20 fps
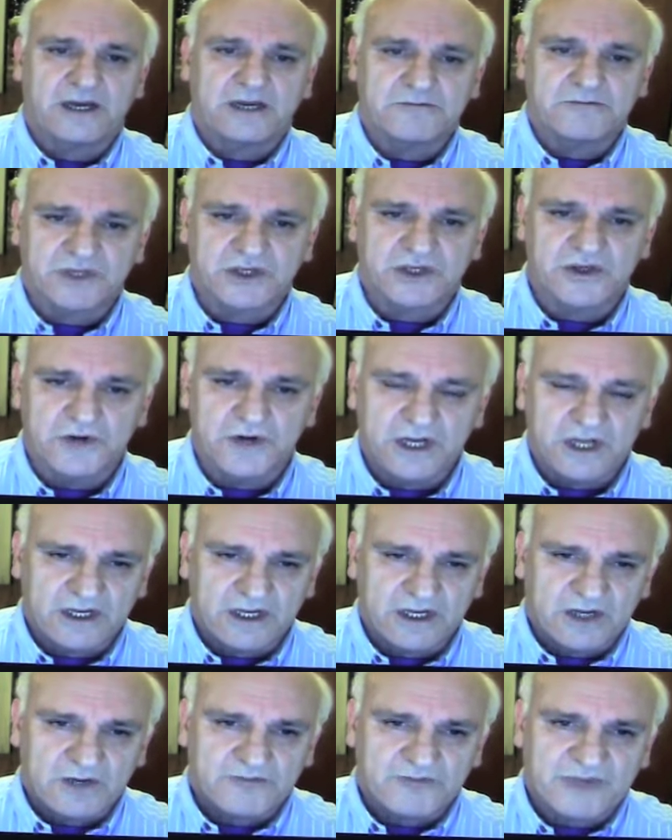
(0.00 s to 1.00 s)
So
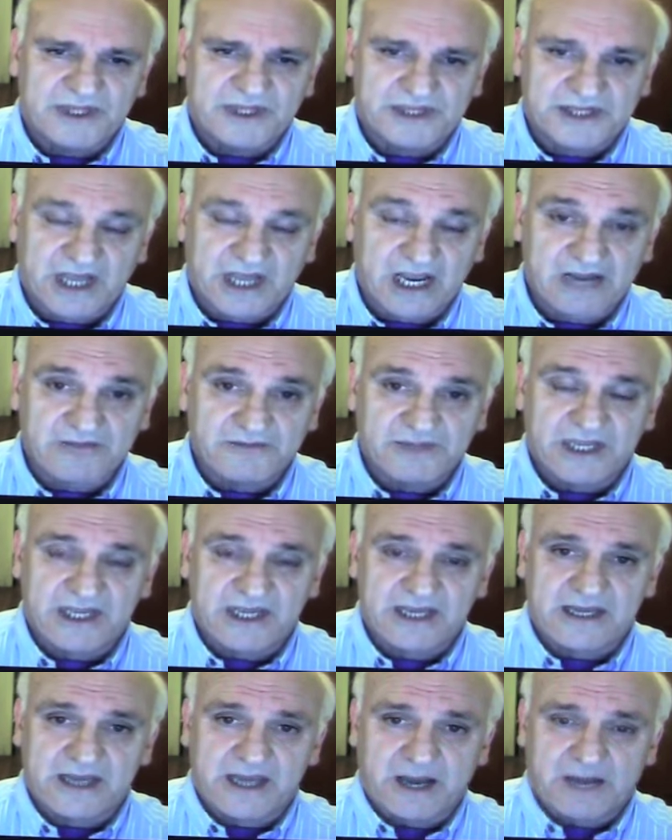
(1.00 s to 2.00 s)
by the time
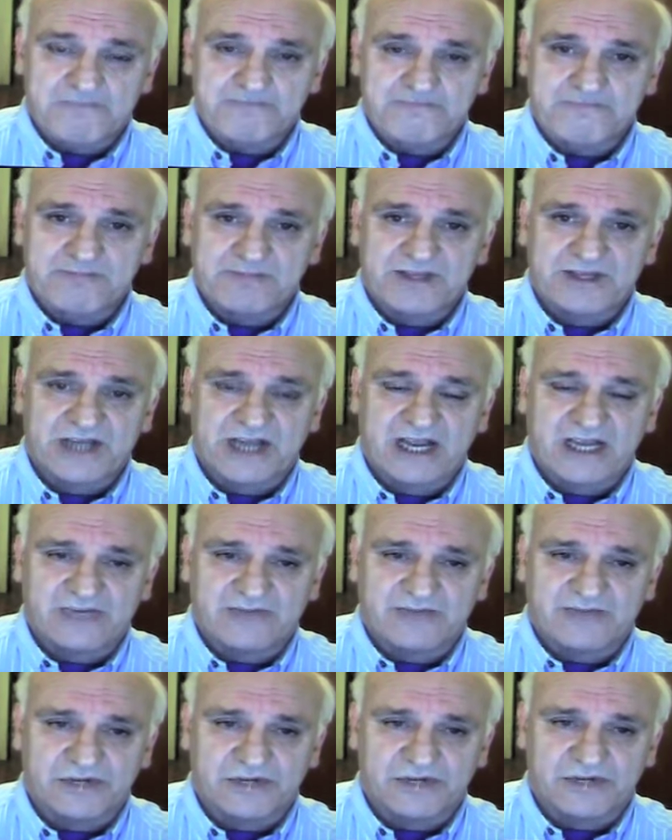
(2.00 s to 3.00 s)
the
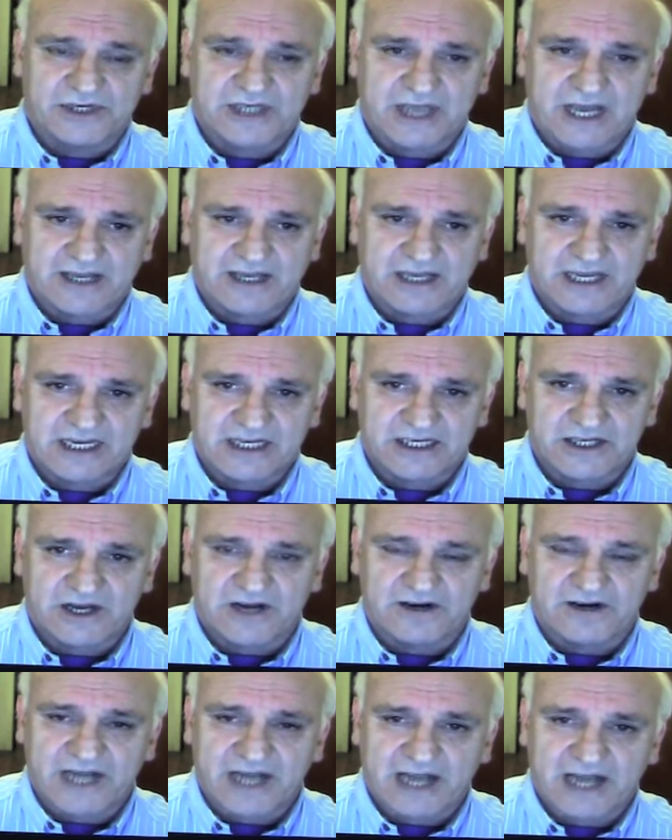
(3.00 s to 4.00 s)
child abuse case
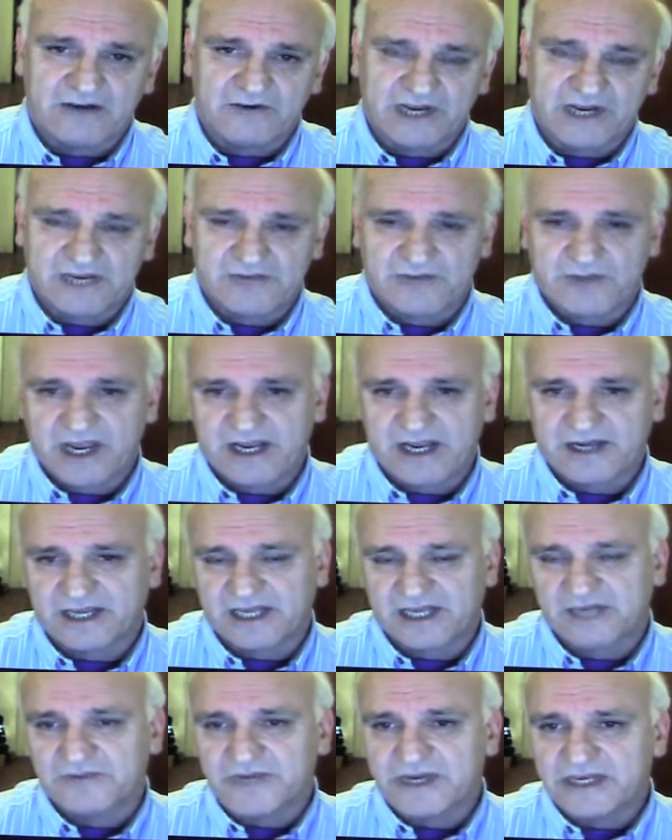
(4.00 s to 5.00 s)
started, I'd already made
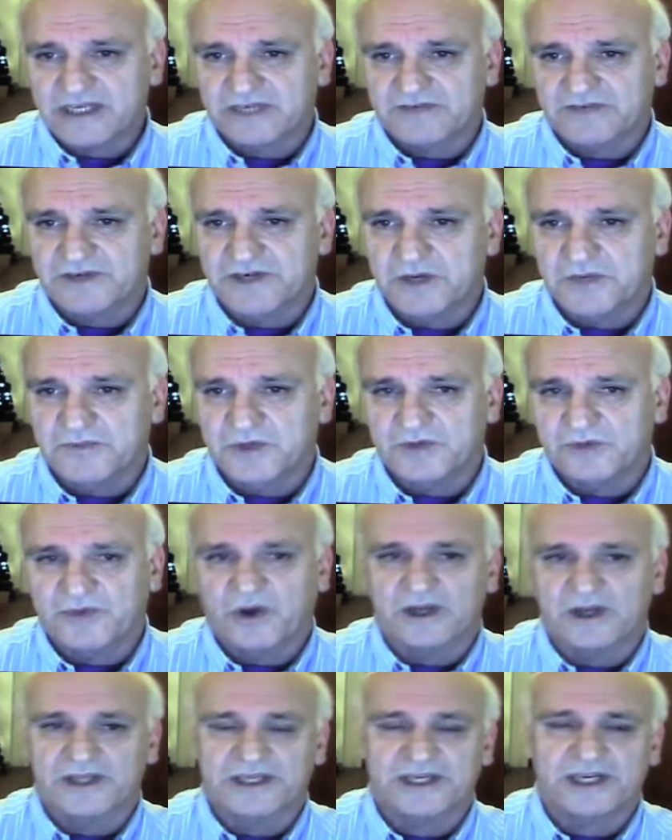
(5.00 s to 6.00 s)
enemies of a number of
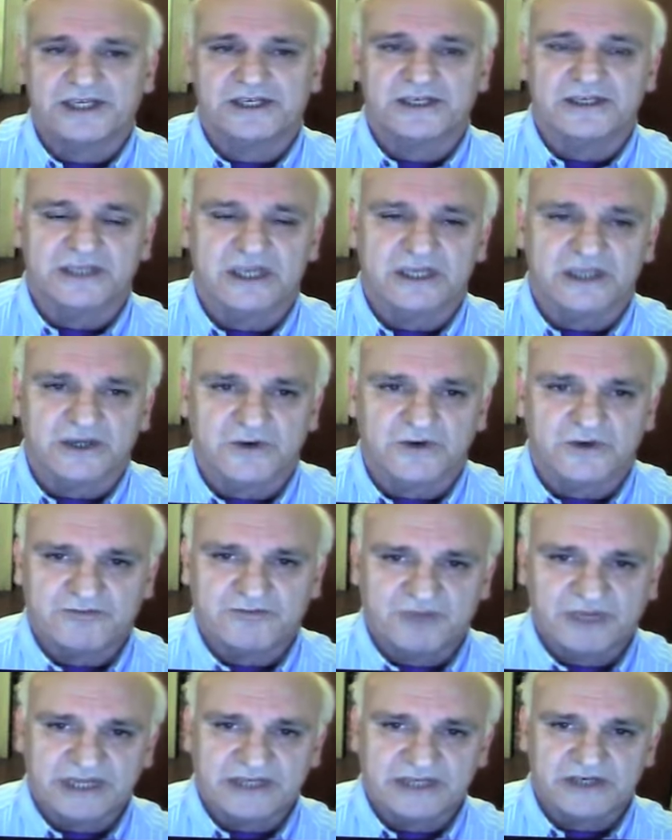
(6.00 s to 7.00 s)
politicians and
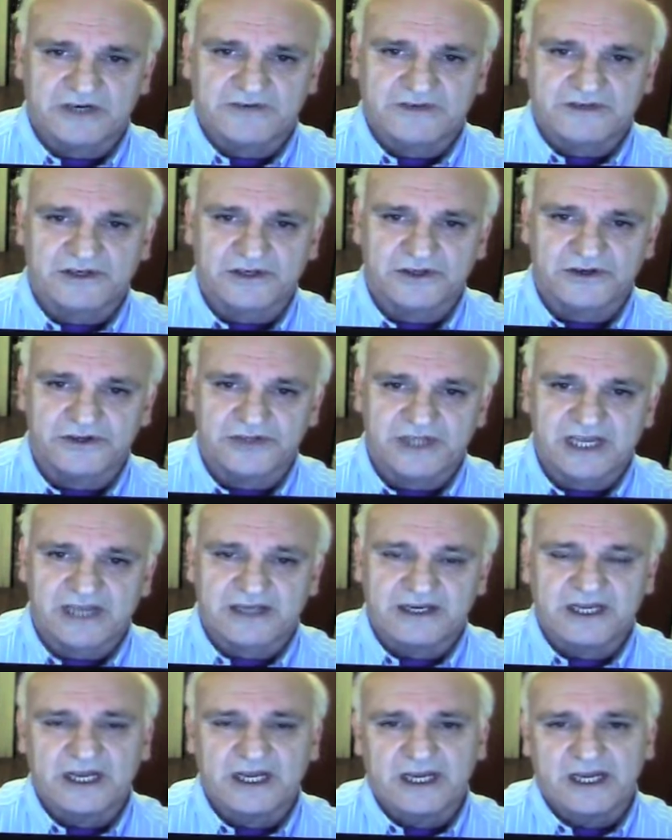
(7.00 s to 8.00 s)
corrupt police officers who
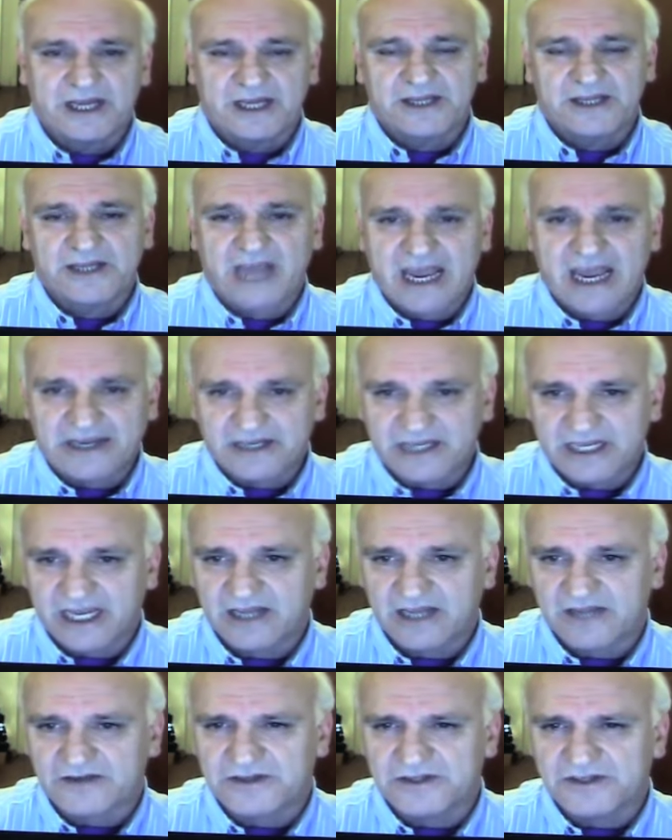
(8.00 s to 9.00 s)
then ganged
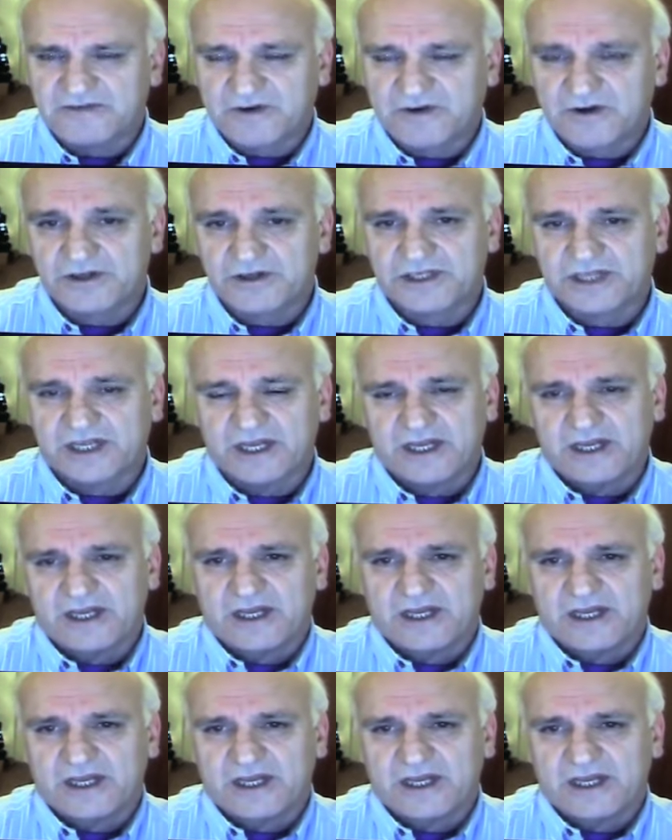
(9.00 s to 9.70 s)
together. And the first